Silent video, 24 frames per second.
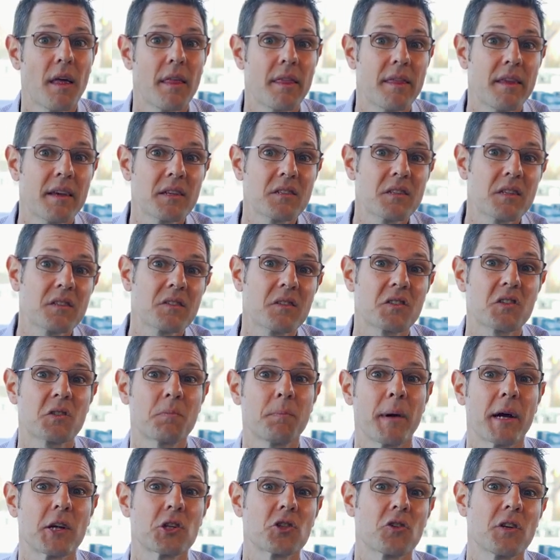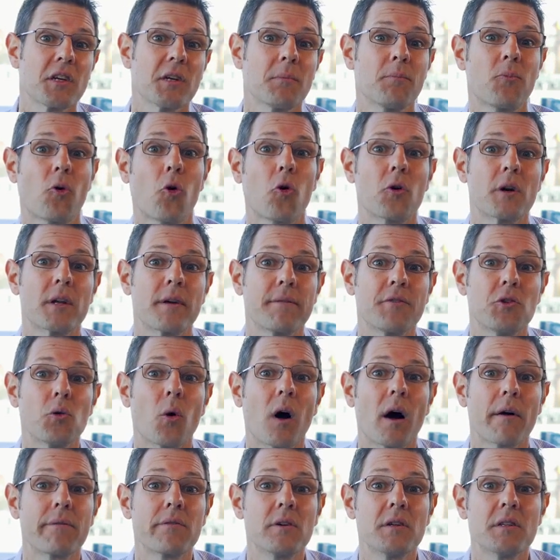This is especially important if you
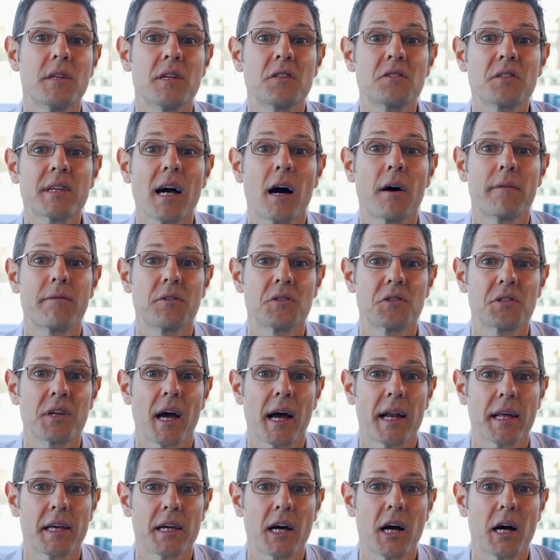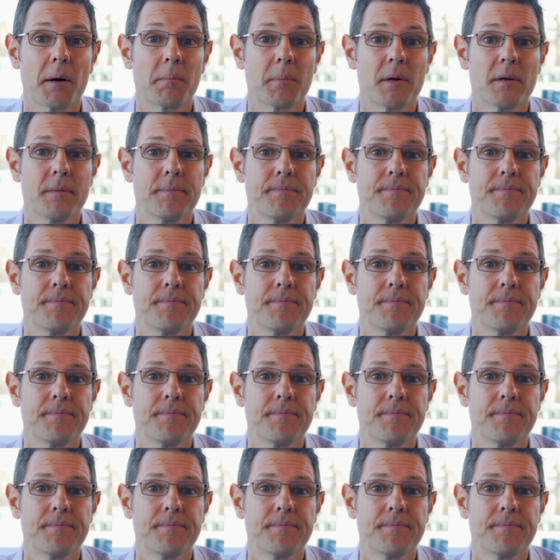offer a discount for signing up.